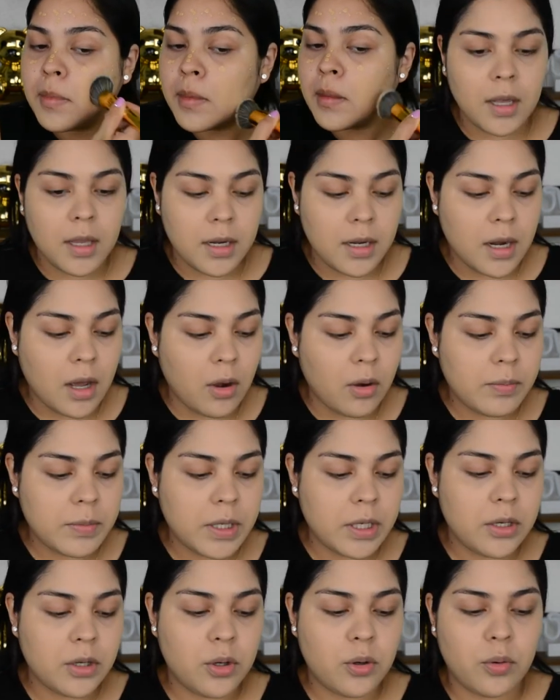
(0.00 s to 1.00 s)
And now I'm
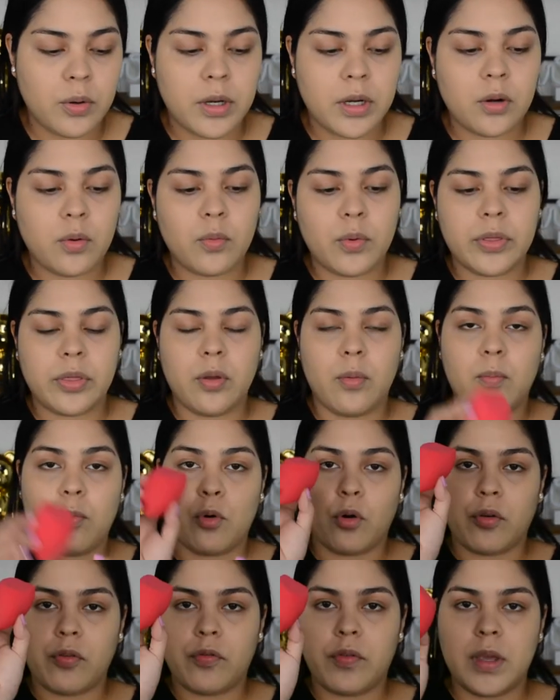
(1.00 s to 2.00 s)
gonna go in with the
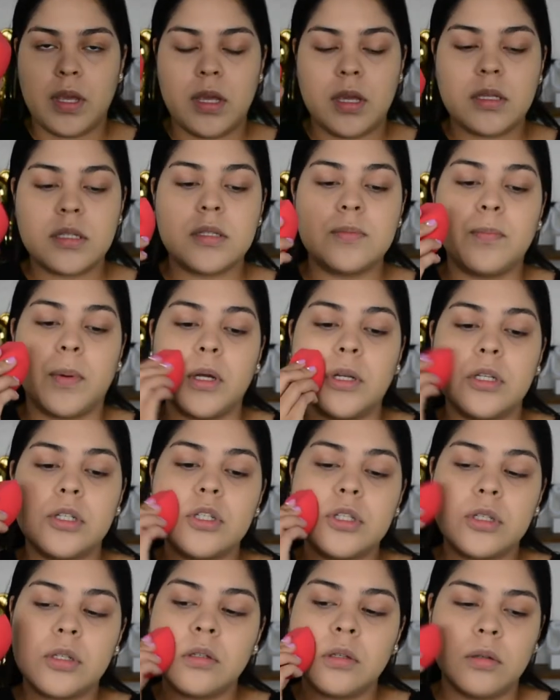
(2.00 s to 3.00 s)
Morphe
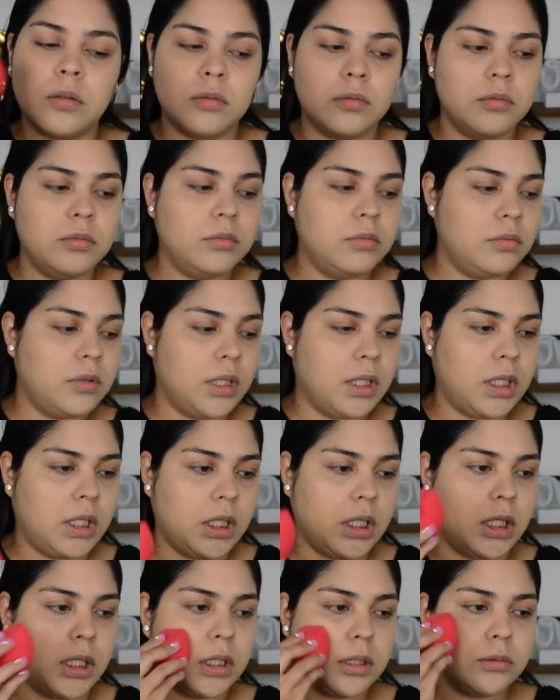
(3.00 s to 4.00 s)
sponge. Ooh,
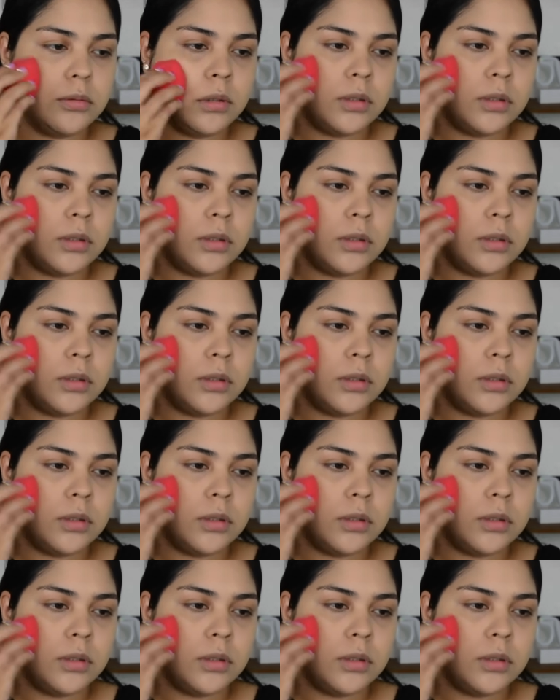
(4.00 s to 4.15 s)
honey.